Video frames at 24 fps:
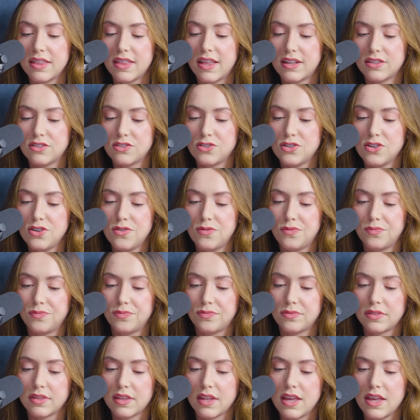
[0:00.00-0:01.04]
That's true.
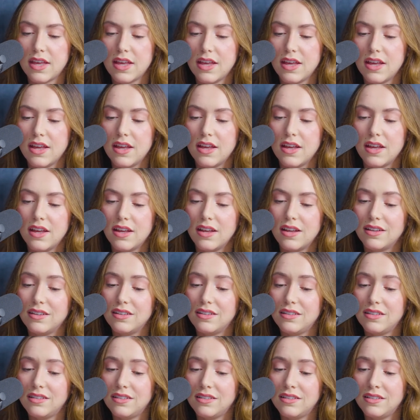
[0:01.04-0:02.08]

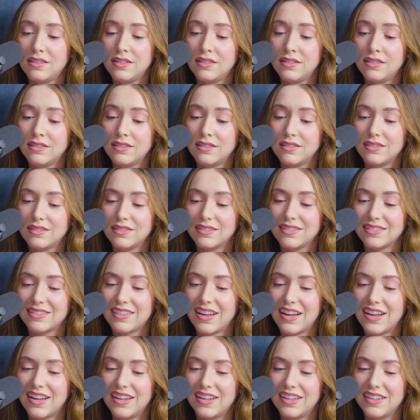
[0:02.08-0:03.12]
Oh,
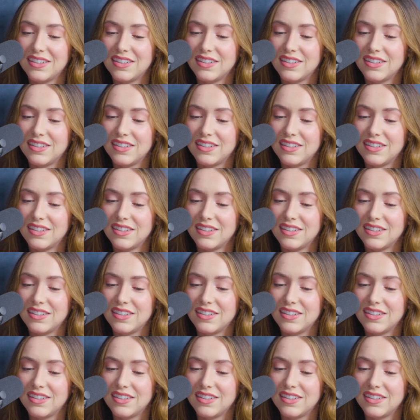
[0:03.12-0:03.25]
God.